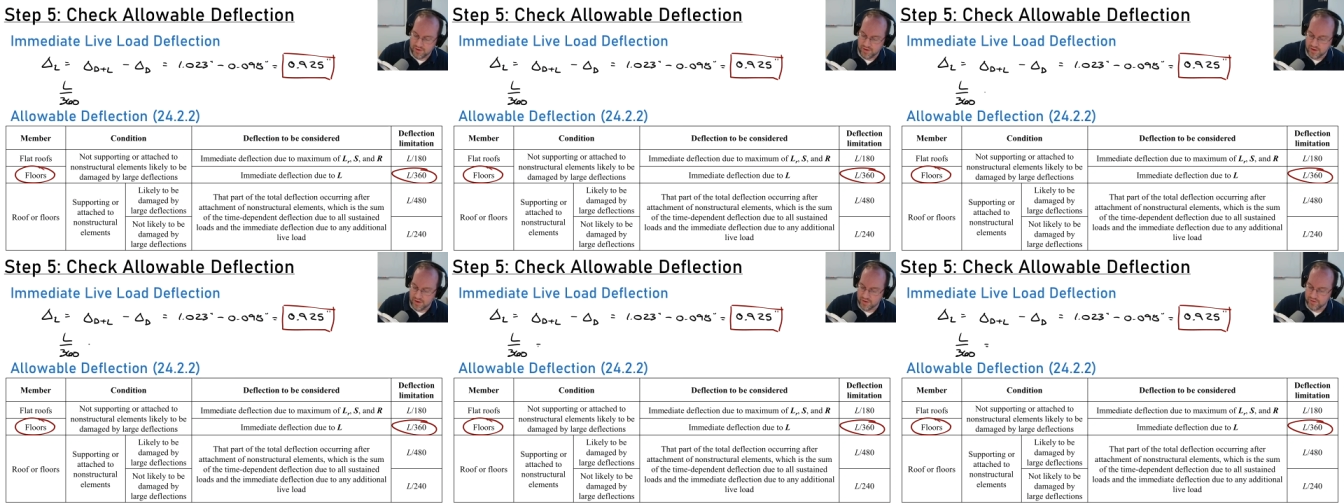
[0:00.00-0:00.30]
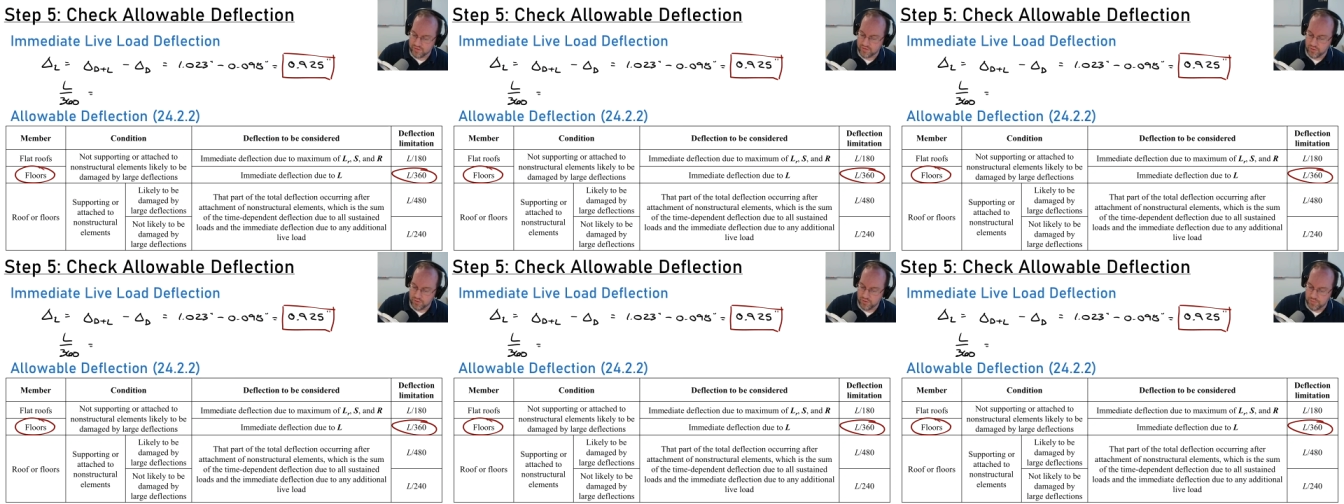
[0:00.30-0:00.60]
is
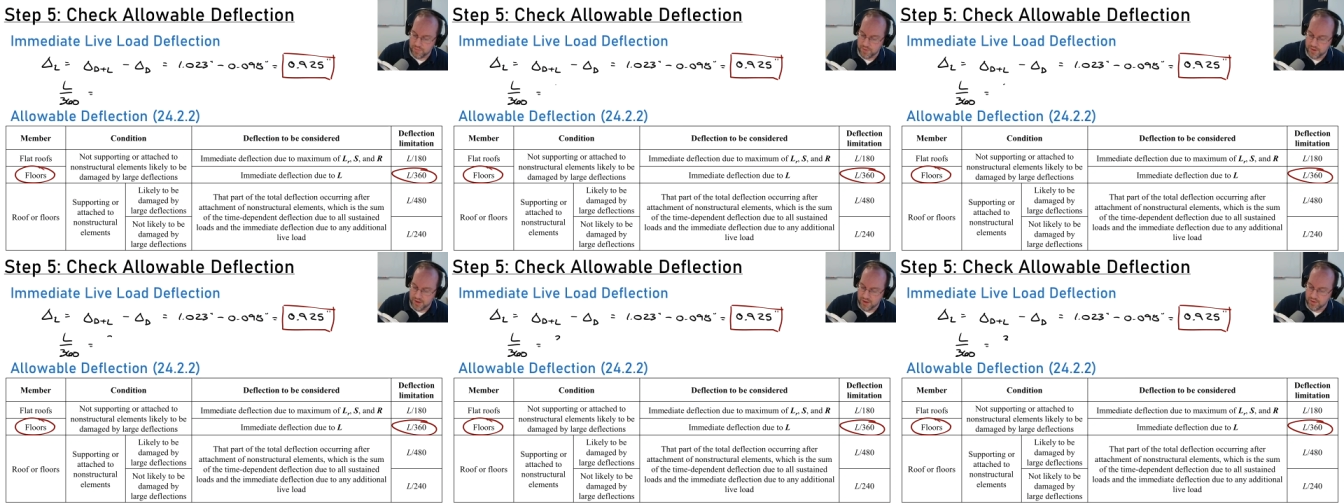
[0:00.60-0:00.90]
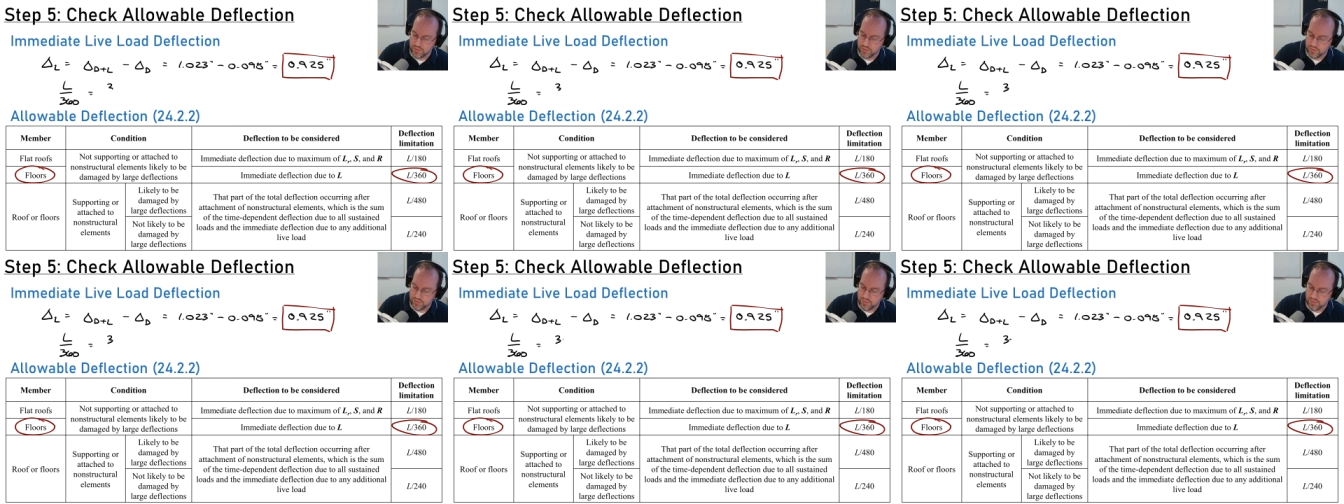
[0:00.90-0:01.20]
going to be
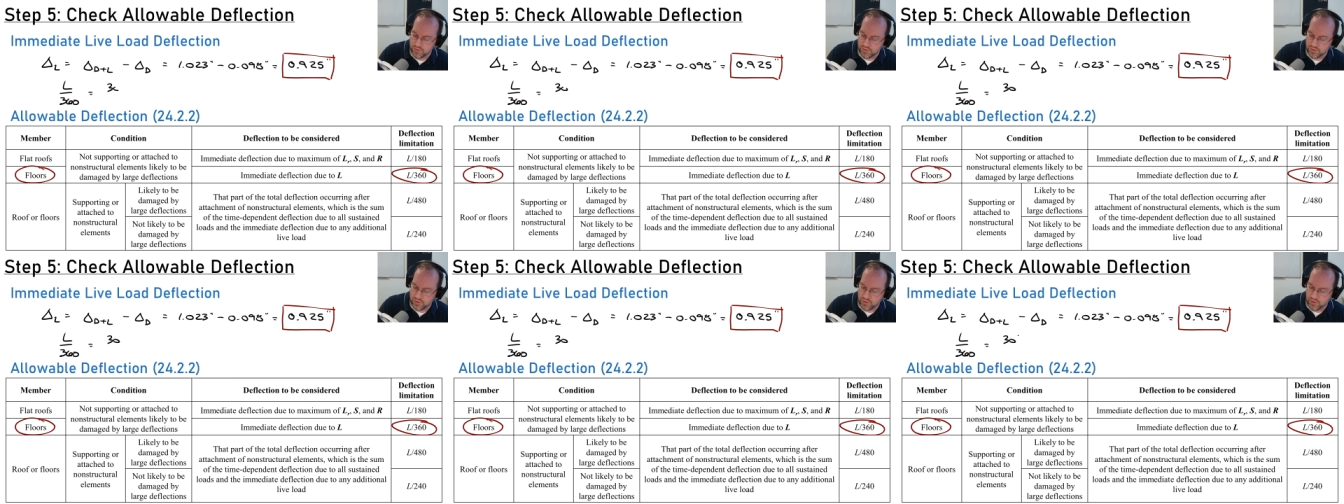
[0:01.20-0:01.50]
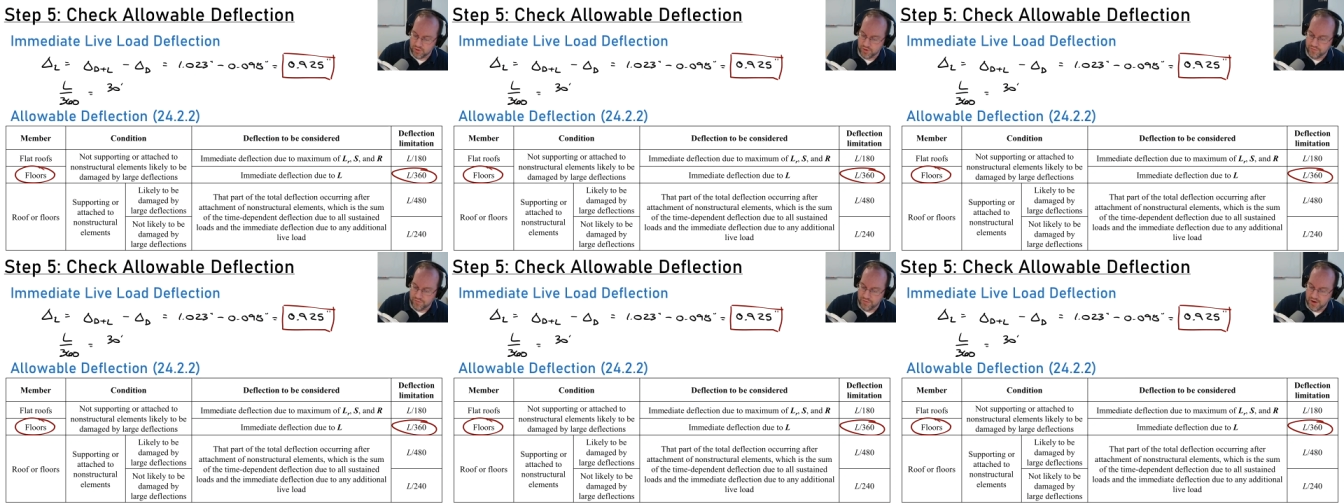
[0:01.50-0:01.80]
equal to
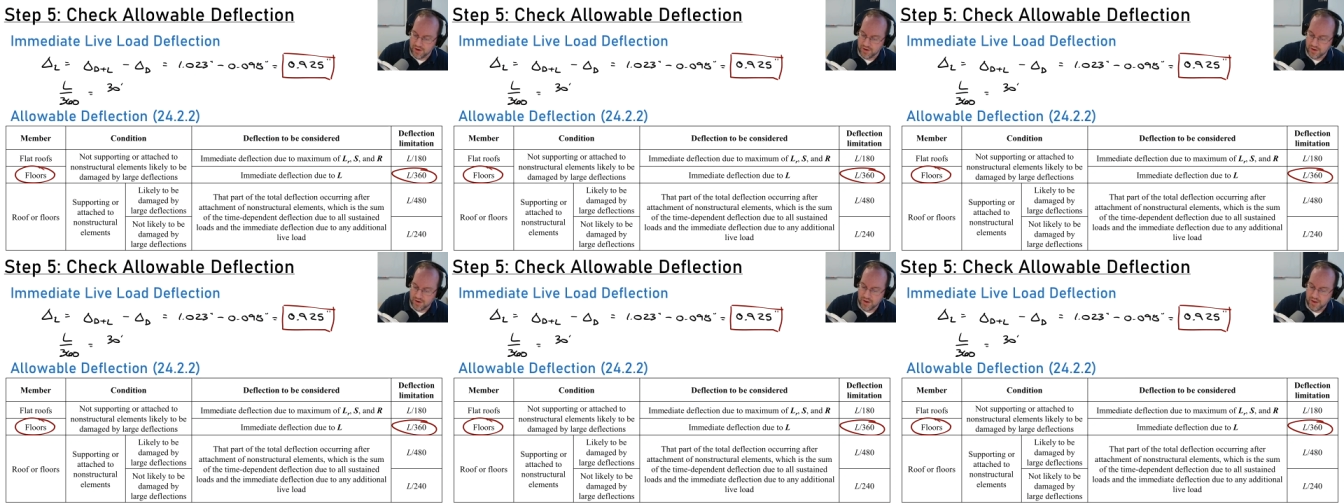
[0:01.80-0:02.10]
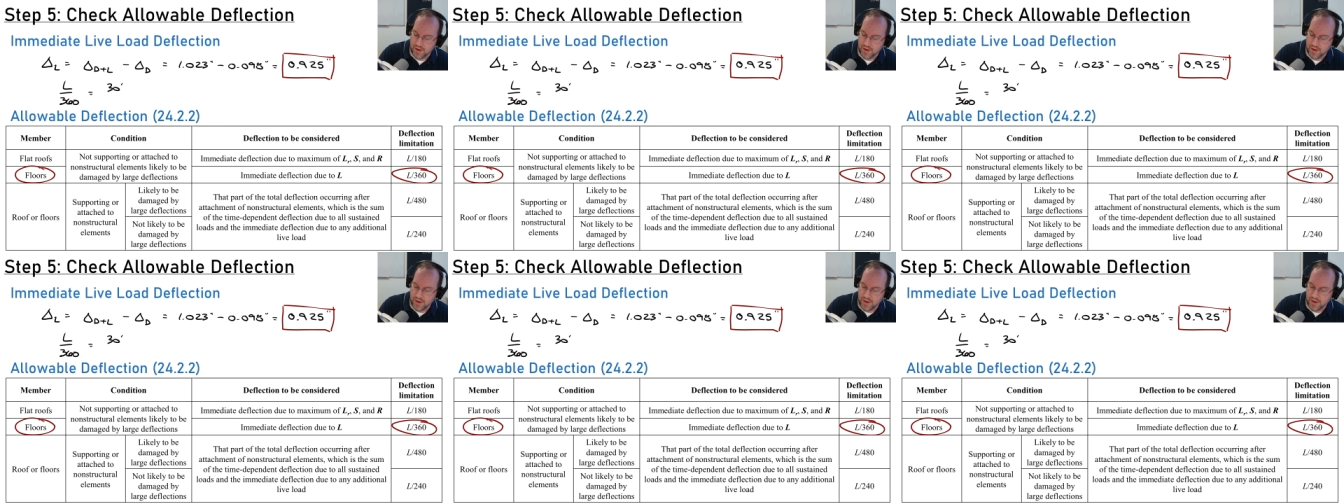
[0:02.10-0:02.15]
30 feet.